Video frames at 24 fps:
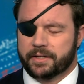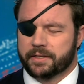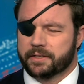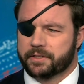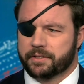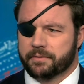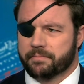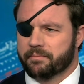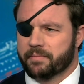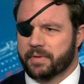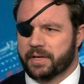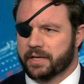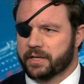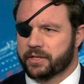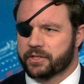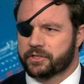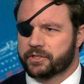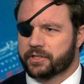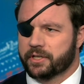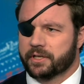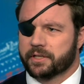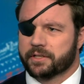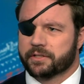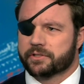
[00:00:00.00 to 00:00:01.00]
and
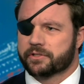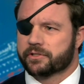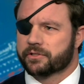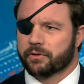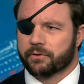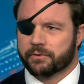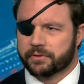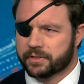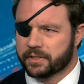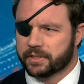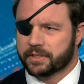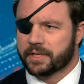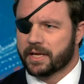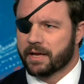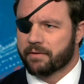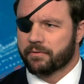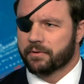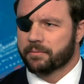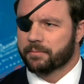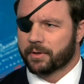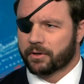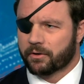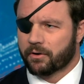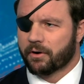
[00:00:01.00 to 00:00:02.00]
diminished and insulted
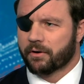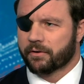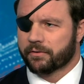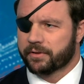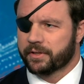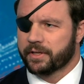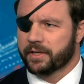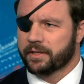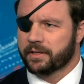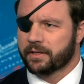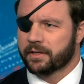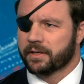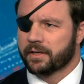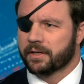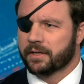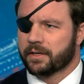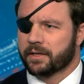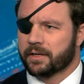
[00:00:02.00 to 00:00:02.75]
Kevin McCarthy.